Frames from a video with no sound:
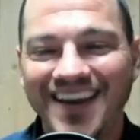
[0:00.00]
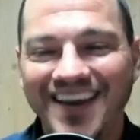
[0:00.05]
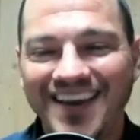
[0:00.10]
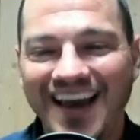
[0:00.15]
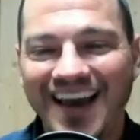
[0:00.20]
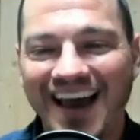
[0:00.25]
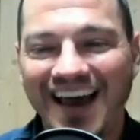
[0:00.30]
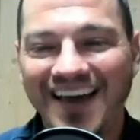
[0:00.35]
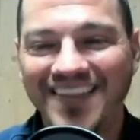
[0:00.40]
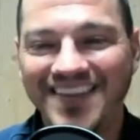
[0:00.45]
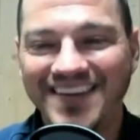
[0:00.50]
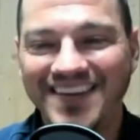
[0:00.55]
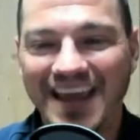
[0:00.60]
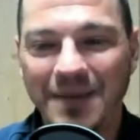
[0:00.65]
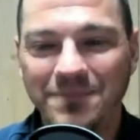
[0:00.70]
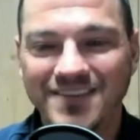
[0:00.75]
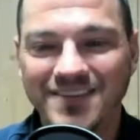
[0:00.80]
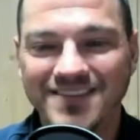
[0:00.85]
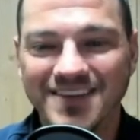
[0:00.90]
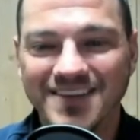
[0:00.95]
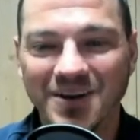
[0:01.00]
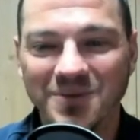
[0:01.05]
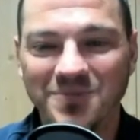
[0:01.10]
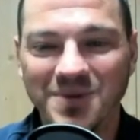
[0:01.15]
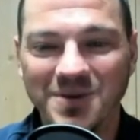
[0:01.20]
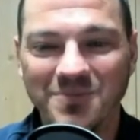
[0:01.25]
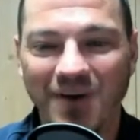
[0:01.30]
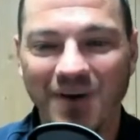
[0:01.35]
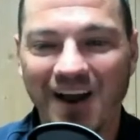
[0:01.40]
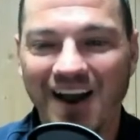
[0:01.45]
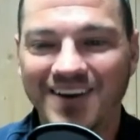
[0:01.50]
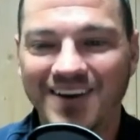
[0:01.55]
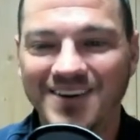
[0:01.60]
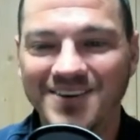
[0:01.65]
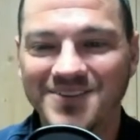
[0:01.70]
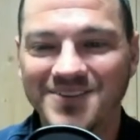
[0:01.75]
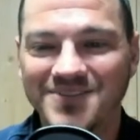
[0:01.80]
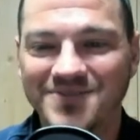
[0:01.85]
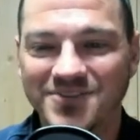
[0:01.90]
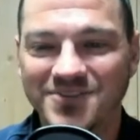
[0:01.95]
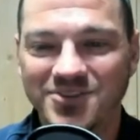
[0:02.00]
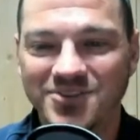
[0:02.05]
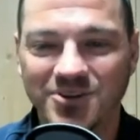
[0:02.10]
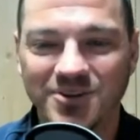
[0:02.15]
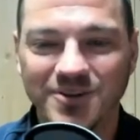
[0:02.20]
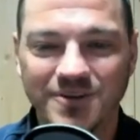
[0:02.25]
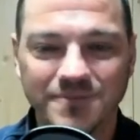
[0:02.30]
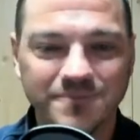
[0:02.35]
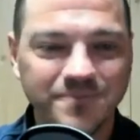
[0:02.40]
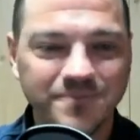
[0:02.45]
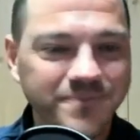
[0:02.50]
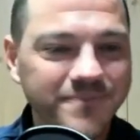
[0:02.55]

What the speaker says: The depth is going to be bonkers for sure.